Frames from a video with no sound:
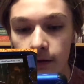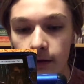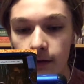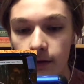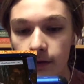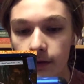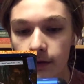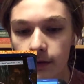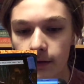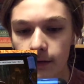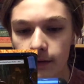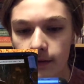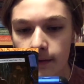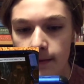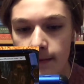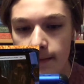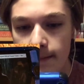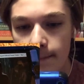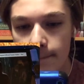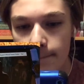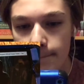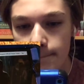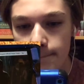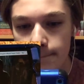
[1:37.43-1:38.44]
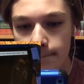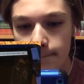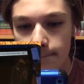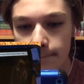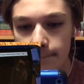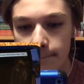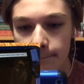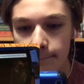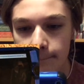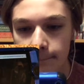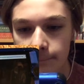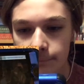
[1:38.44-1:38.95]

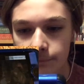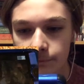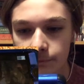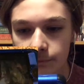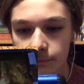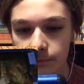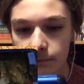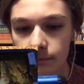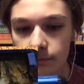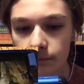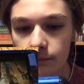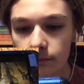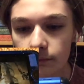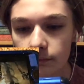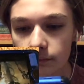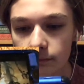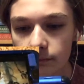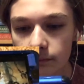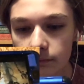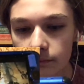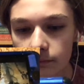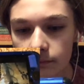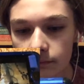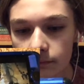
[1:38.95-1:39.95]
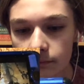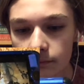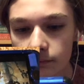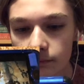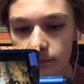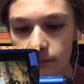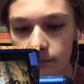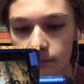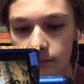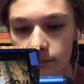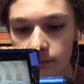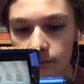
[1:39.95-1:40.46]

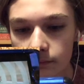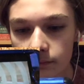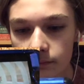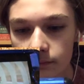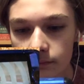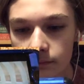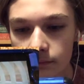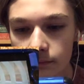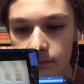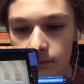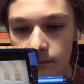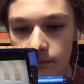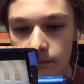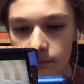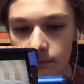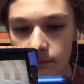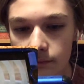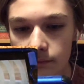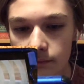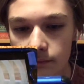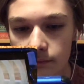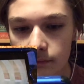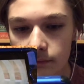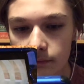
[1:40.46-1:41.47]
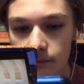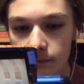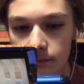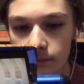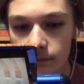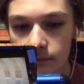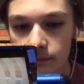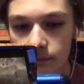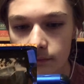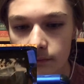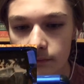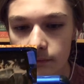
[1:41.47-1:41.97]

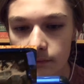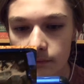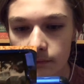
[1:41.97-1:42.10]
(silence)